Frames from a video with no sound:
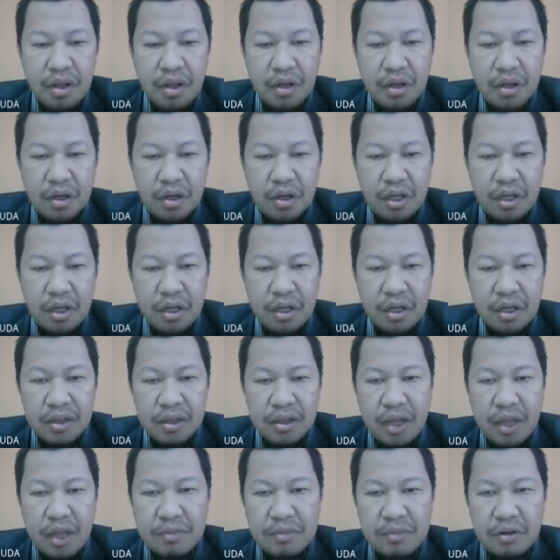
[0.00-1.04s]
Okay,
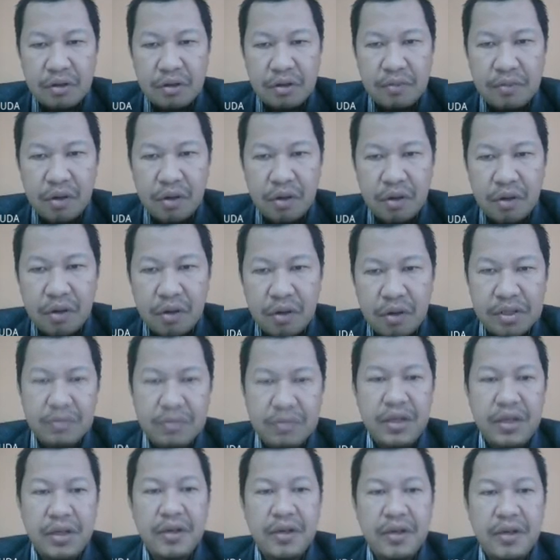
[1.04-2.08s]
types of power
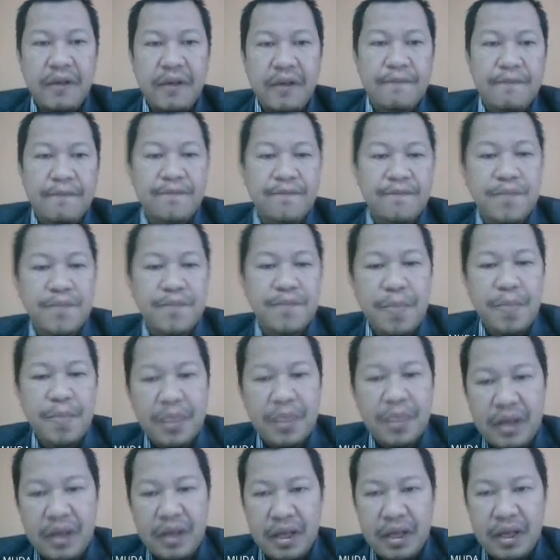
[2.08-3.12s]
measurement.
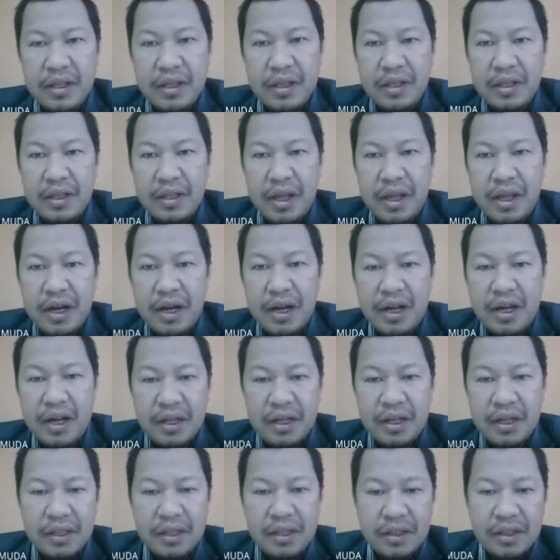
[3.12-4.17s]
Okay, there
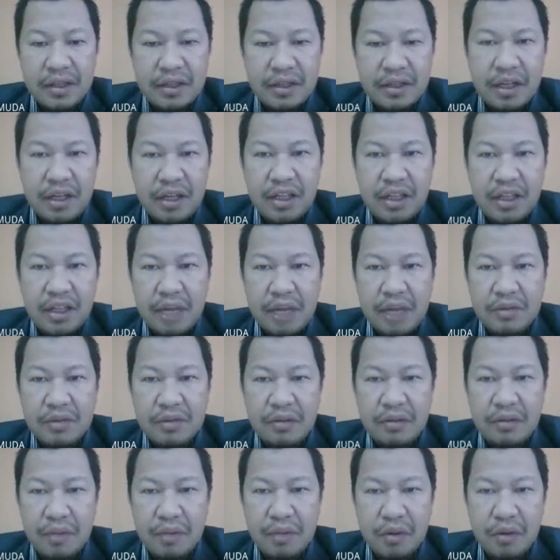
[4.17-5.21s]
are 3 types
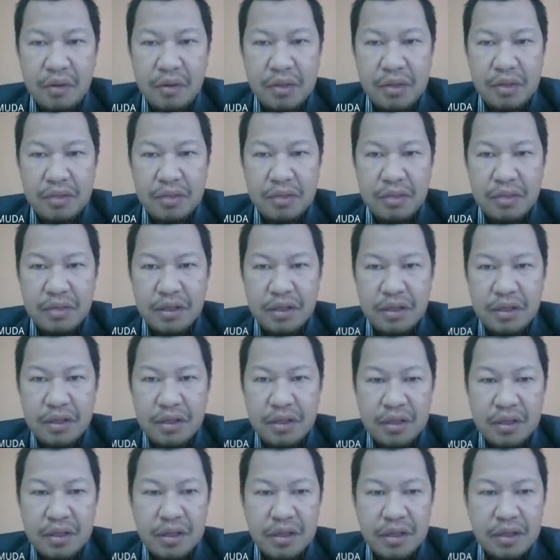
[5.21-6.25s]
of power measurement.
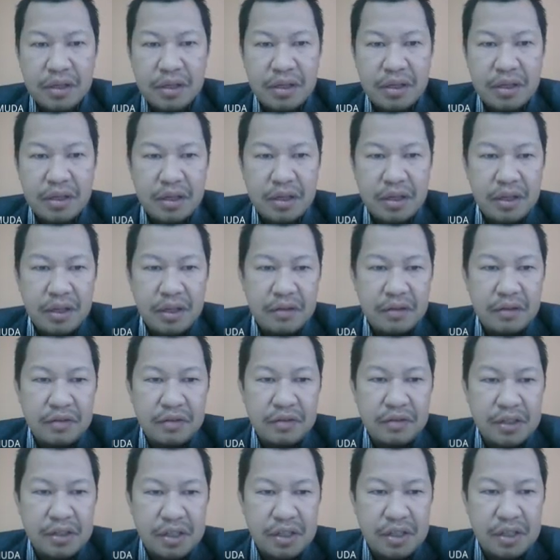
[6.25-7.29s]

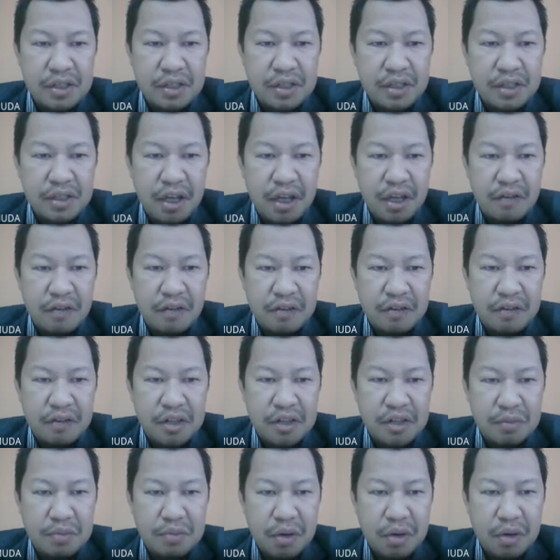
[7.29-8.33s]
First is
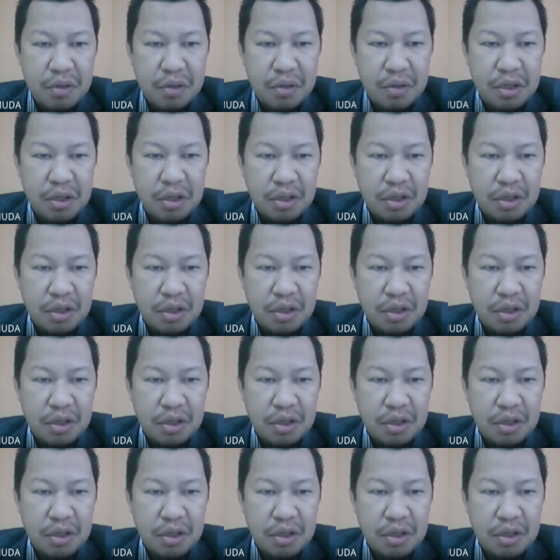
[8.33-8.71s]
average power,